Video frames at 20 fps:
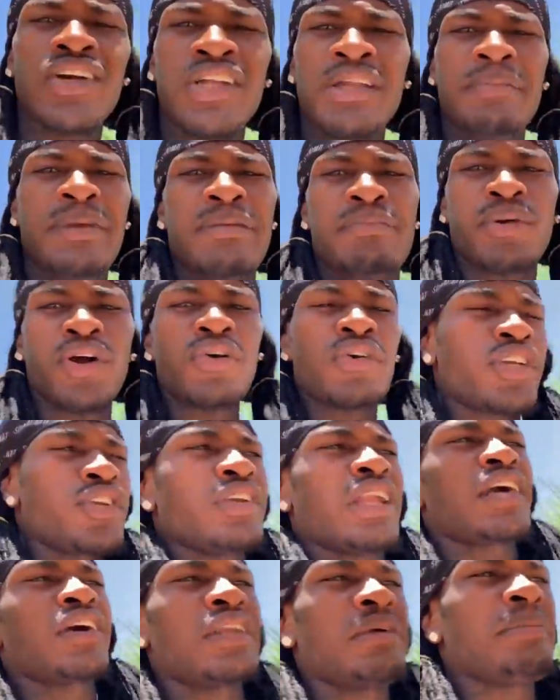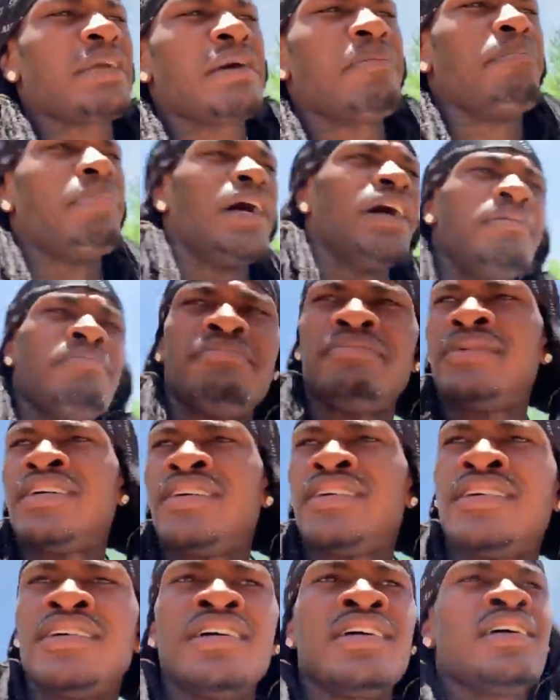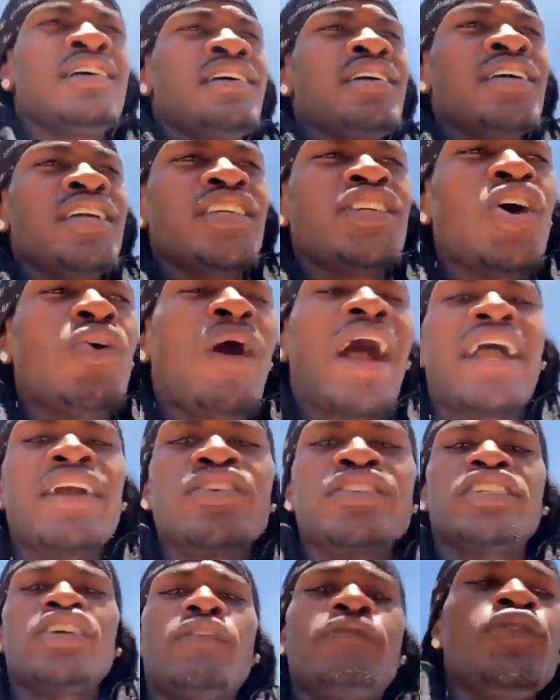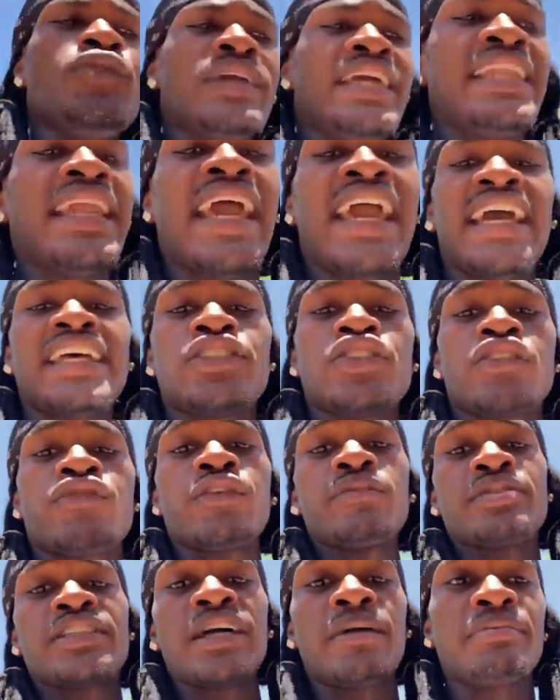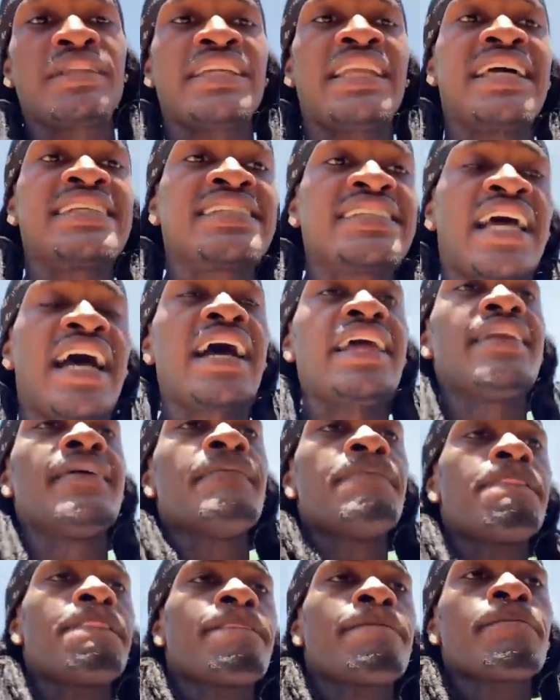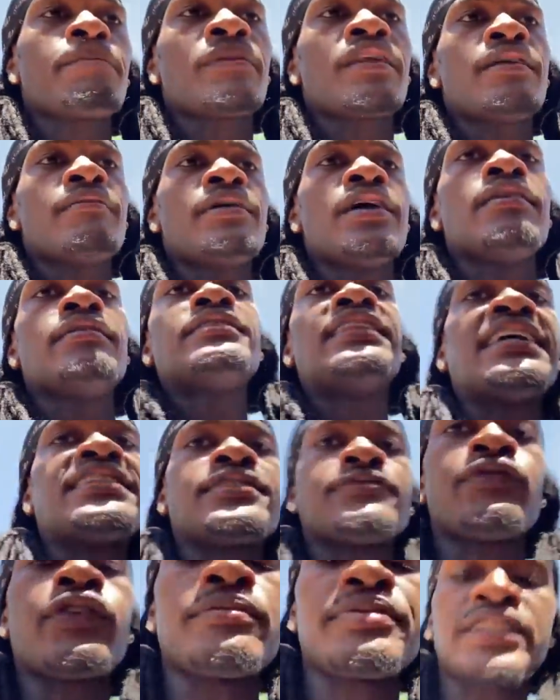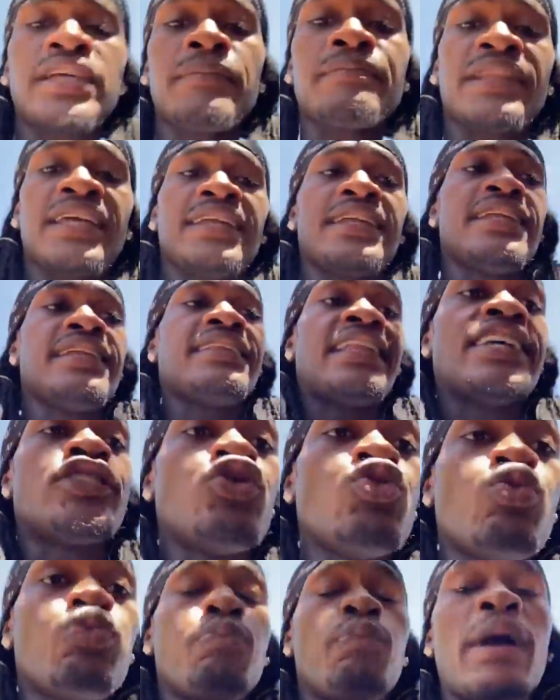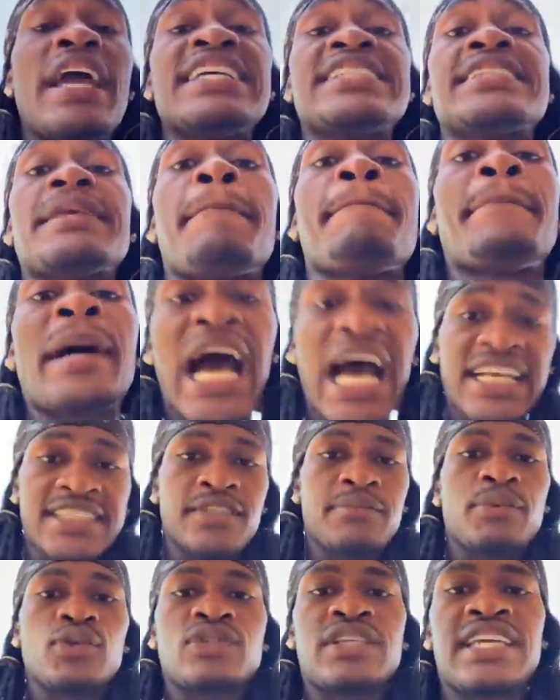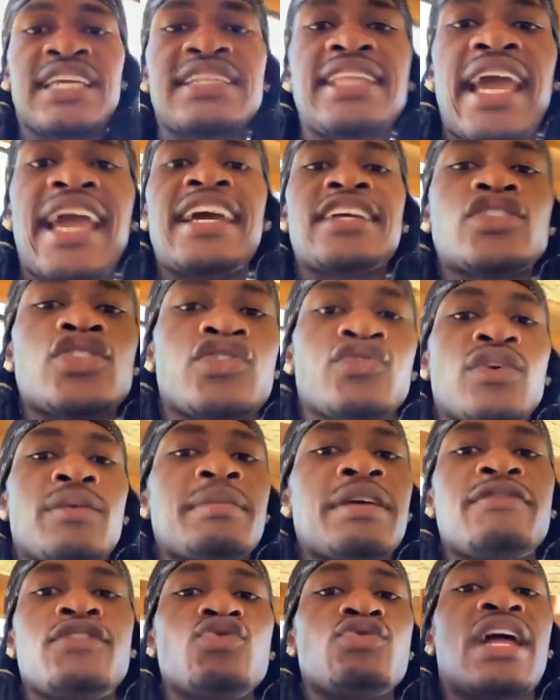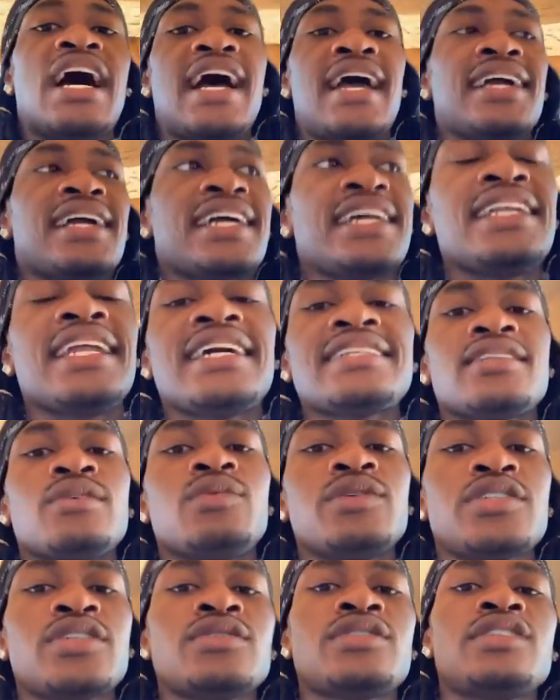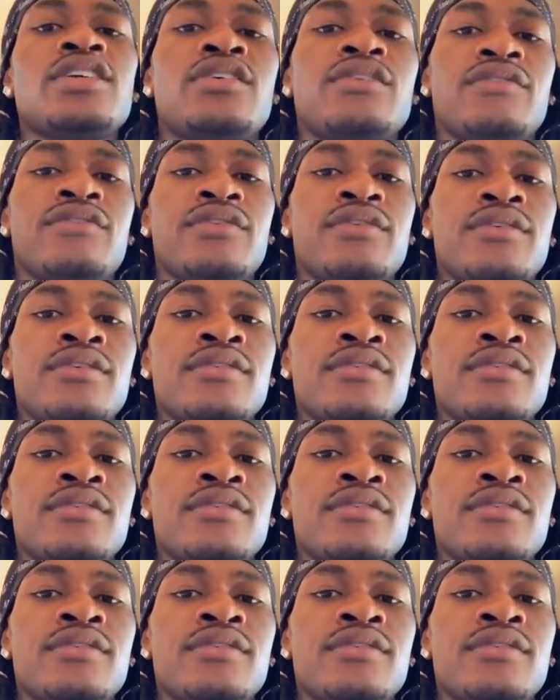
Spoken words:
going to be broke. You're not going to be a bum. Your higher self, you getting the answers from something that's from something that it's impossible to get the answers from if you're not connecting with yourself.